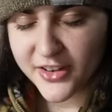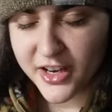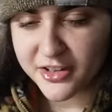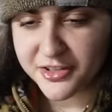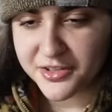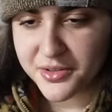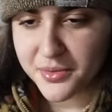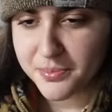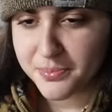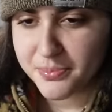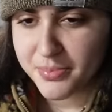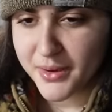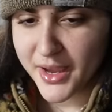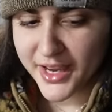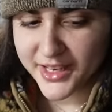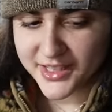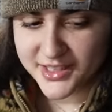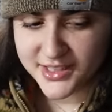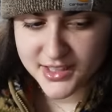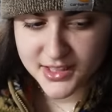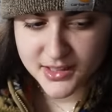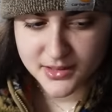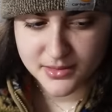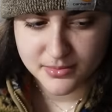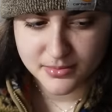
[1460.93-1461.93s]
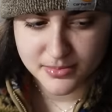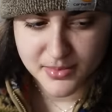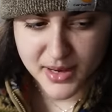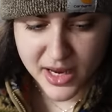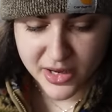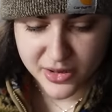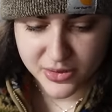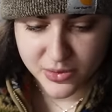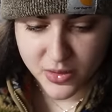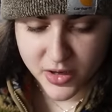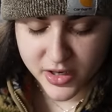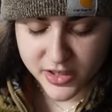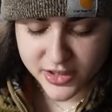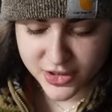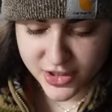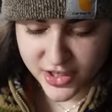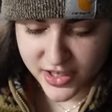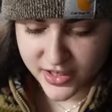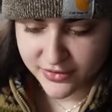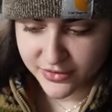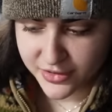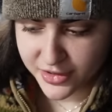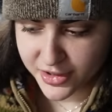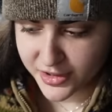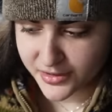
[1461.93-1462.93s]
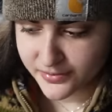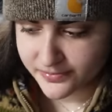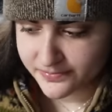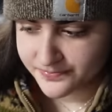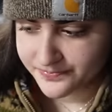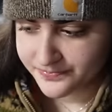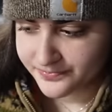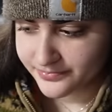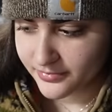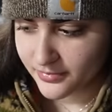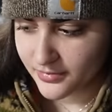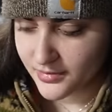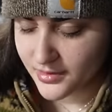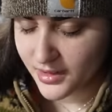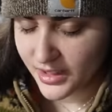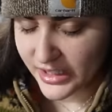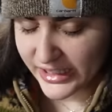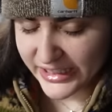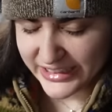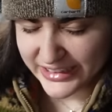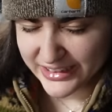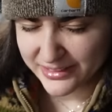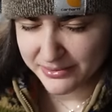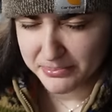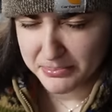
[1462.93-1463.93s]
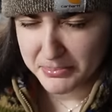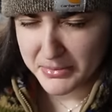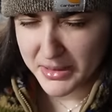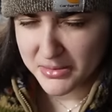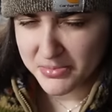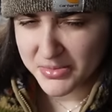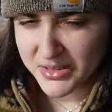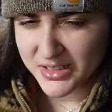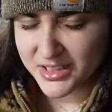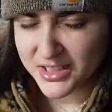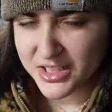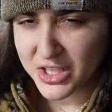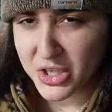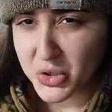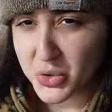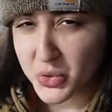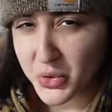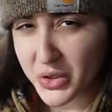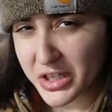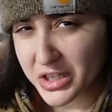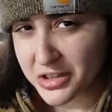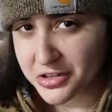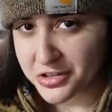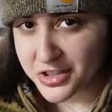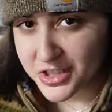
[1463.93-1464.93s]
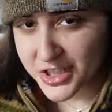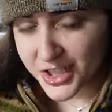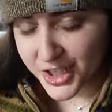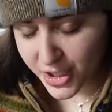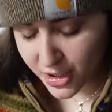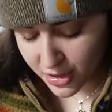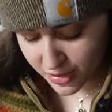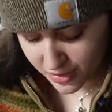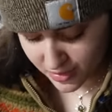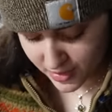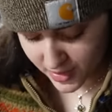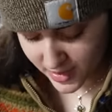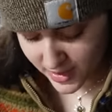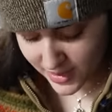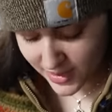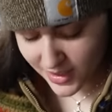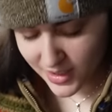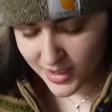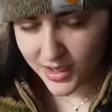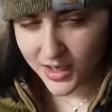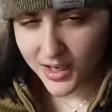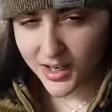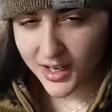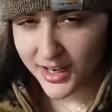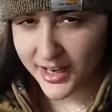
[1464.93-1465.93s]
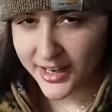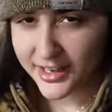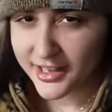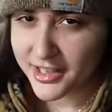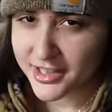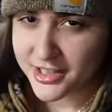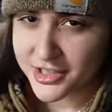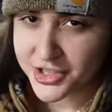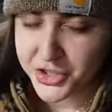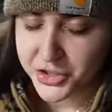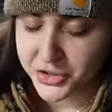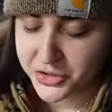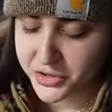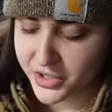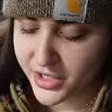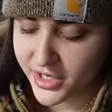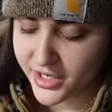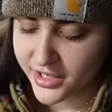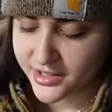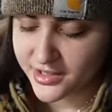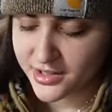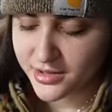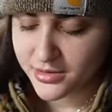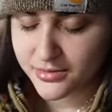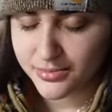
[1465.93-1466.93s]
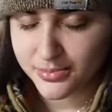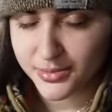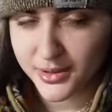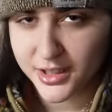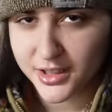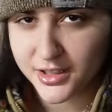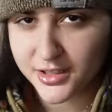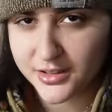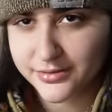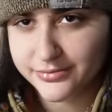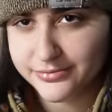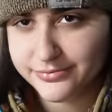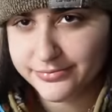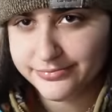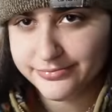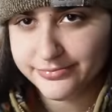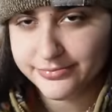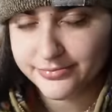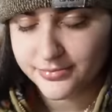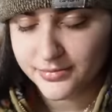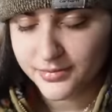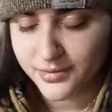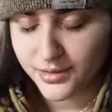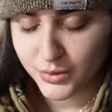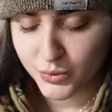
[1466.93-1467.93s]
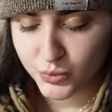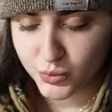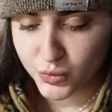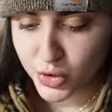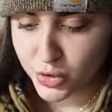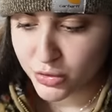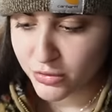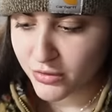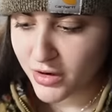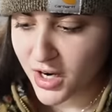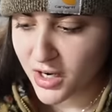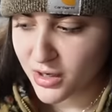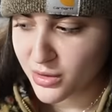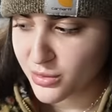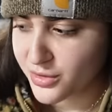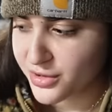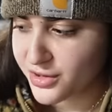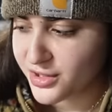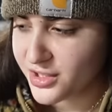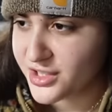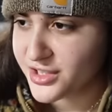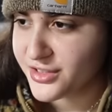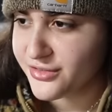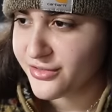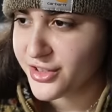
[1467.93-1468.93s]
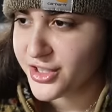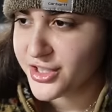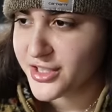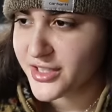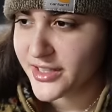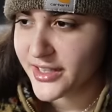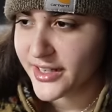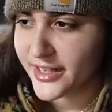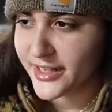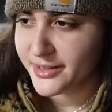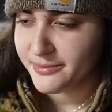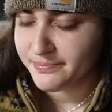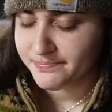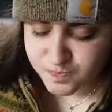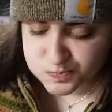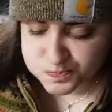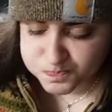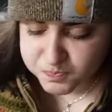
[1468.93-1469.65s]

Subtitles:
Found the best mouthwash ever, like maybe 2 years ago. I gotta show you guys, but we'll rock with this for today.